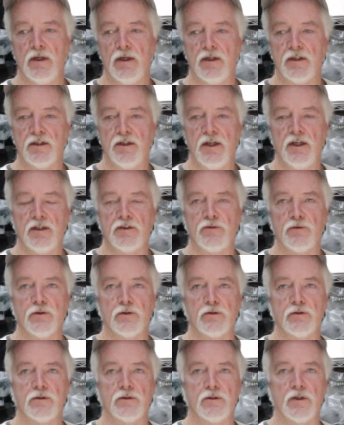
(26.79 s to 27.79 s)
and
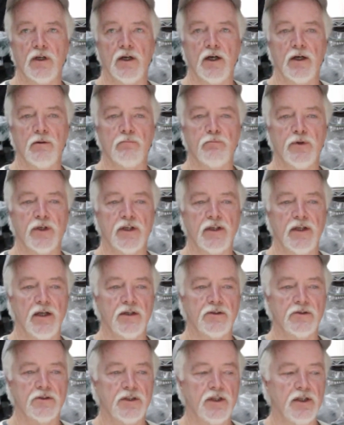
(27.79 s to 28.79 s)
Kingsford uh, briquettes
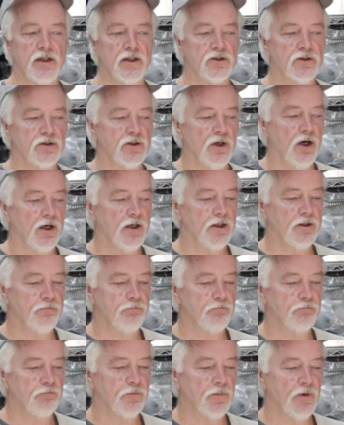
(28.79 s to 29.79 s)
to get it started.
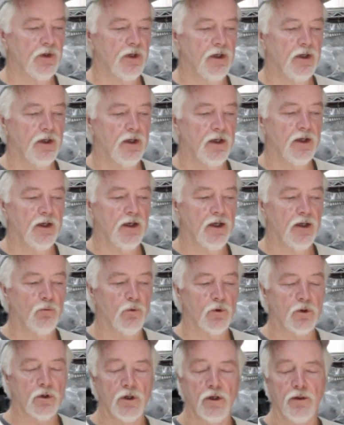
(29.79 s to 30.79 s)

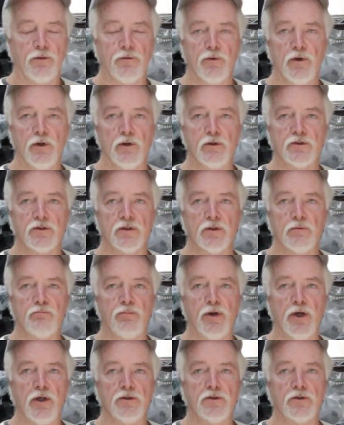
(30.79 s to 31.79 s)
And we're going to throw some
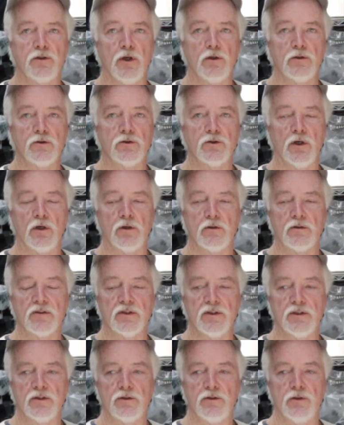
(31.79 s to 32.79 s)
Post Oak
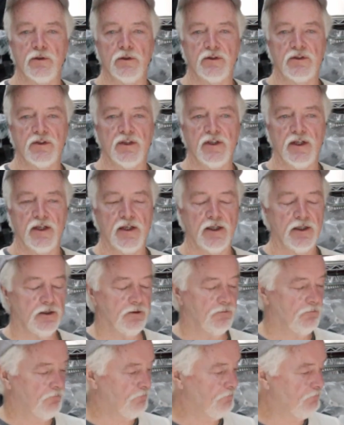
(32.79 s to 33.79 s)
chunks into it today.
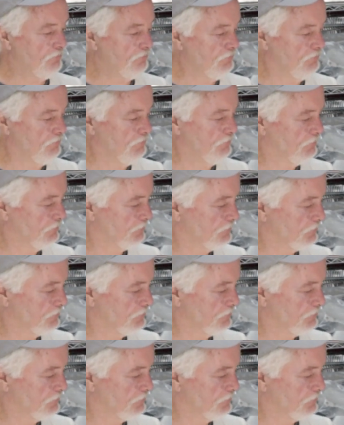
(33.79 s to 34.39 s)
The